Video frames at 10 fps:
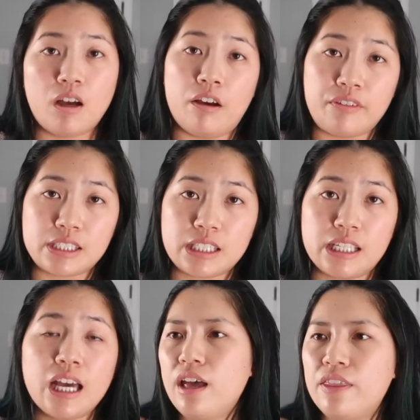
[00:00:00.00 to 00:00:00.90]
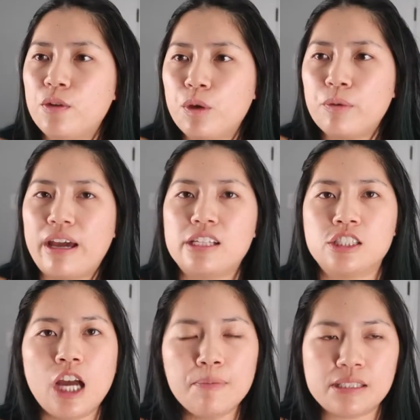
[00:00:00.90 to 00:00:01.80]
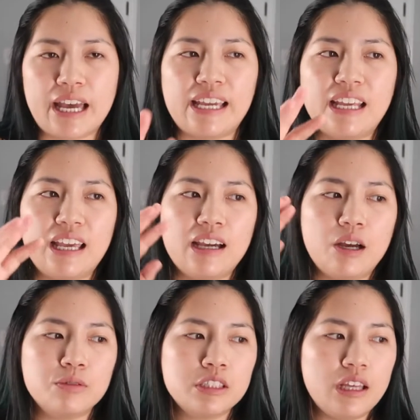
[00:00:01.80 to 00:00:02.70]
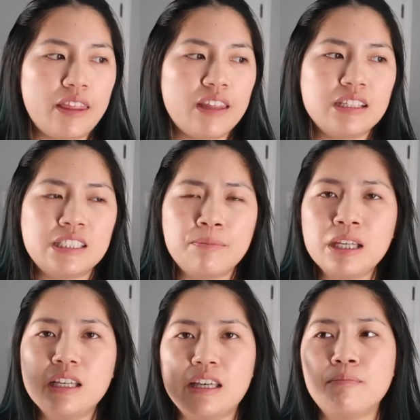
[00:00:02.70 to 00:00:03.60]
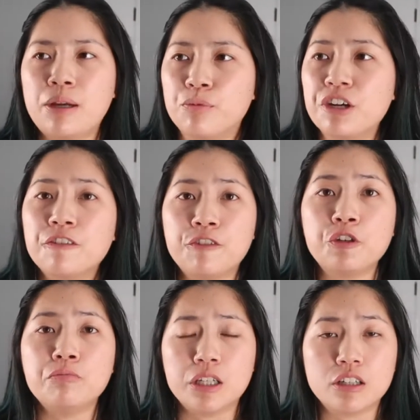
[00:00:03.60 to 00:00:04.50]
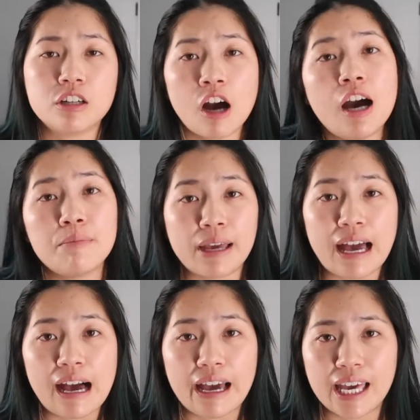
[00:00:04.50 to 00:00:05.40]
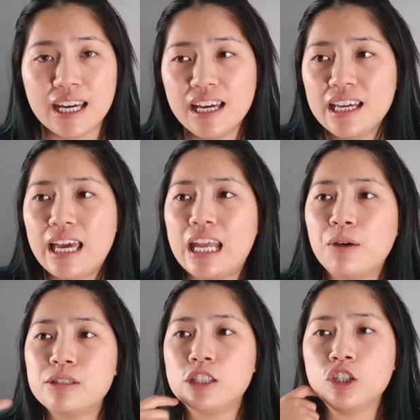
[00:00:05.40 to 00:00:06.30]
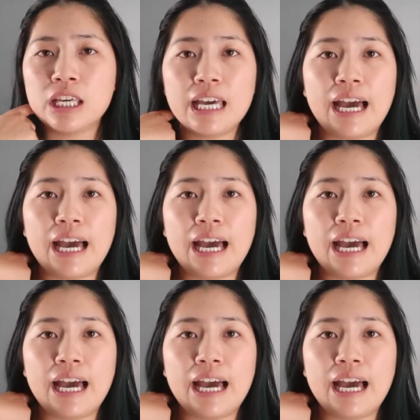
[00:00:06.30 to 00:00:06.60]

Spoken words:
obviously. And then we were at a stop sign, and then something in my rear view mirror caught my eye, and I was looking